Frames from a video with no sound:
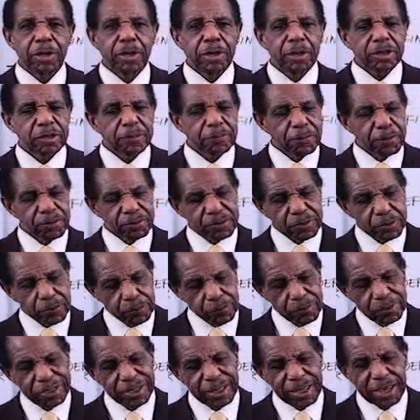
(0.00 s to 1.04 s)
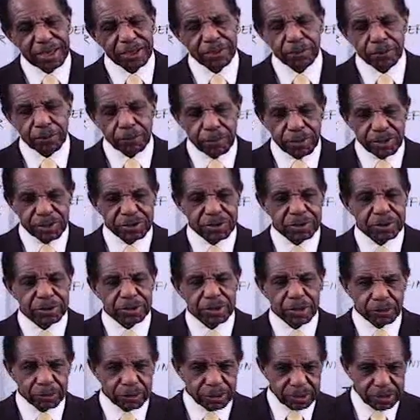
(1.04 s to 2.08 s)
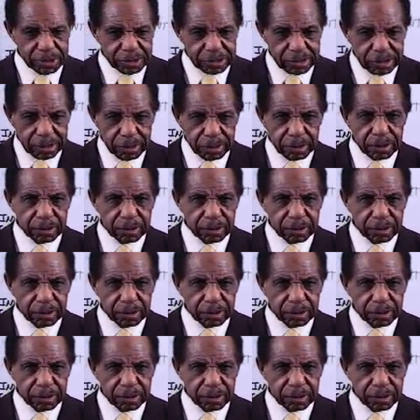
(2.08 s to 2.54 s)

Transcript: the person really had no reason to know that this little